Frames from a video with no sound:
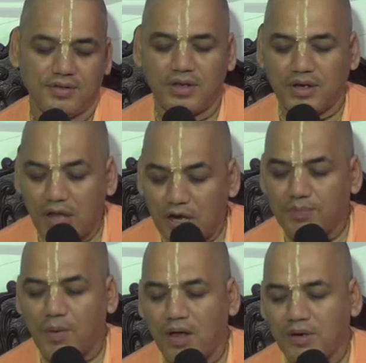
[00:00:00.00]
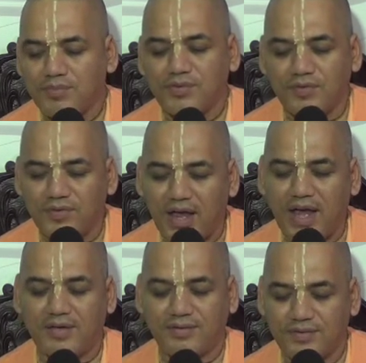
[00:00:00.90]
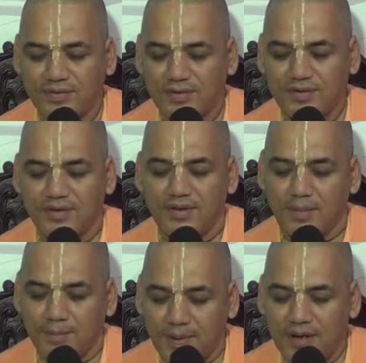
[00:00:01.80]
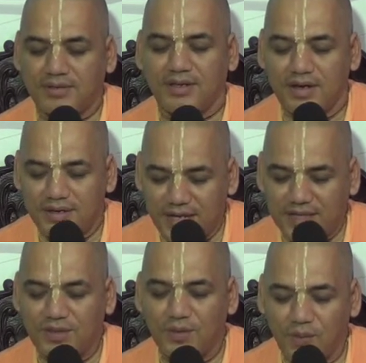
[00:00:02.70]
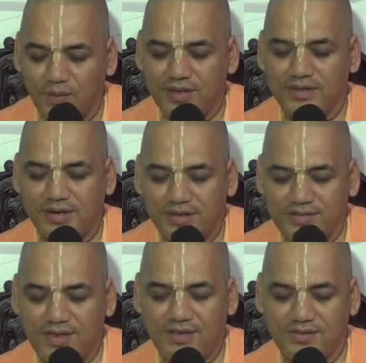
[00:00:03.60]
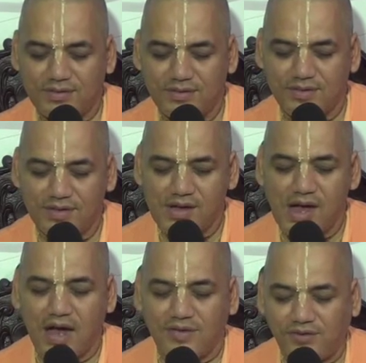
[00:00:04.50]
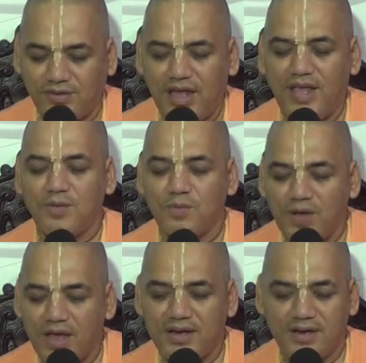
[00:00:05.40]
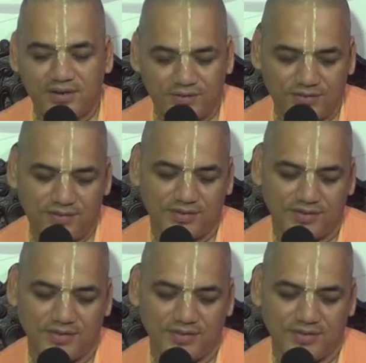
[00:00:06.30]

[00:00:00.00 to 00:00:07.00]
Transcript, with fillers: the real problems of life, birth, death, old age, and disease, are staying where it is.